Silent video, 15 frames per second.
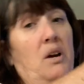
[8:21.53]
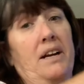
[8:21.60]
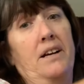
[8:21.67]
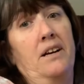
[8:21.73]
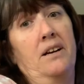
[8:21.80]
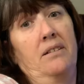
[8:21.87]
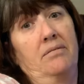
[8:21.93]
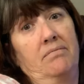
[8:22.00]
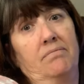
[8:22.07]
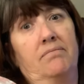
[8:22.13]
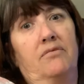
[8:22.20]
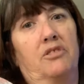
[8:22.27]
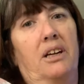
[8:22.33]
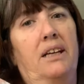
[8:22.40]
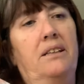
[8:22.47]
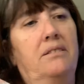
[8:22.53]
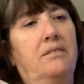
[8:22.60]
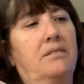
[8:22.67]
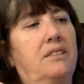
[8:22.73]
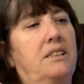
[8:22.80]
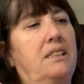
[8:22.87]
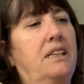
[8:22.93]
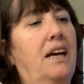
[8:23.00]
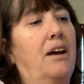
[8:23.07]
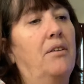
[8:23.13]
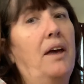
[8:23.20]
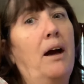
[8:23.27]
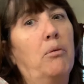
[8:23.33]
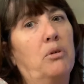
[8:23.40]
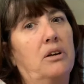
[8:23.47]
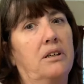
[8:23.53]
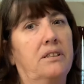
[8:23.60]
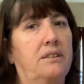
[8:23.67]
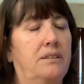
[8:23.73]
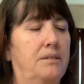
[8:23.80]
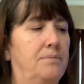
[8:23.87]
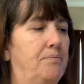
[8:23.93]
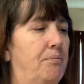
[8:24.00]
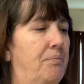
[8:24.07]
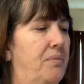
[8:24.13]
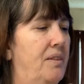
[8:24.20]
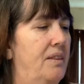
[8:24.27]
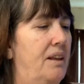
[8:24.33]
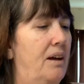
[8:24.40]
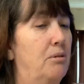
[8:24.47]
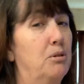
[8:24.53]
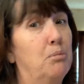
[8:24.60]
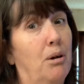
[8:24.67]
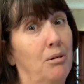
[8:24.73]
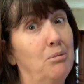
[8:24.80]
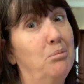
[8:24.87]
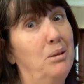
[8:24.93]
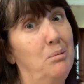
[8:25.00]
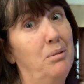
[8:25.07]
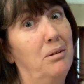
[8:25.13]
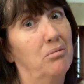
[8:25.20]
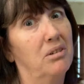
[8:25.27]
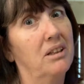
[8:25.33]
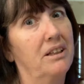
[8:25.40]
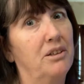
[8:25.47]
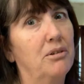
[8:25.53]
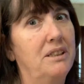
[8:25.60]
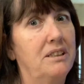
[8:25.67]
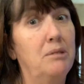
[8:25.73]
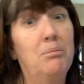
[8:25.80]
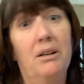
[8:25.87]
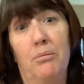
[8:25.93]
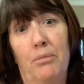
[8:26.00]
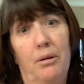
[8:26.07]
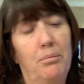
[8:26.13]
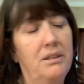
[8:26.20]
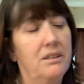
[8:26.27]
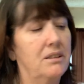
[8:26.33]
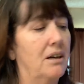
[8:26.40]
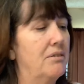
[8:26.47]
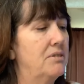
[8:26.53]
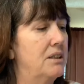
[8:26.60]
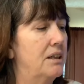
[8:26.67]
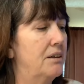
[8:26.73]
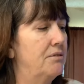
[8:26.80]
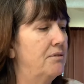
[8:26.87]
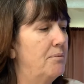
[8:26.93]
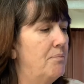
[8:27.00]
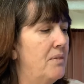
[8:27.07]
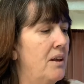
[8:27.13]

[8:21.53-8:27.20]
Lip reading: not, right? See how that works. That would probably be really noisy, but it might be soft enough.